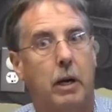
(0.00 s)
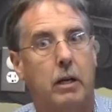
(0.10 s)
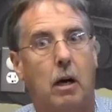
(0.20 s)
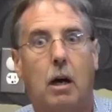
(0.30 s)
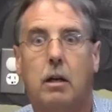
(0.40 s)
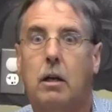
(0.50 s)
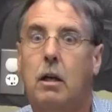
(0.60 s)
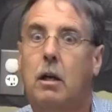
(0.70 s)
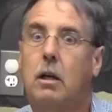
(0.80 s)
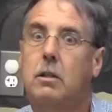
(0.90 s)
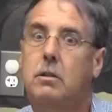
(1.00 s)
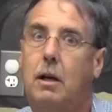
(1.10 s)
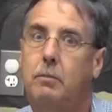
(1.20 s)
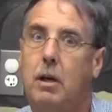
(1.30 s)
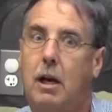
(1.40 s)
you may not.
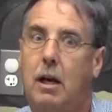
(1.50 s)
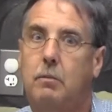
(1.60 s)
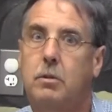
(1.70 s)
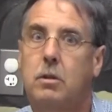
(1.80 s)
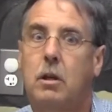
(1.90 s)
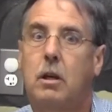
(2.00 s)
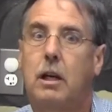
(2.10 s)
Sometimes,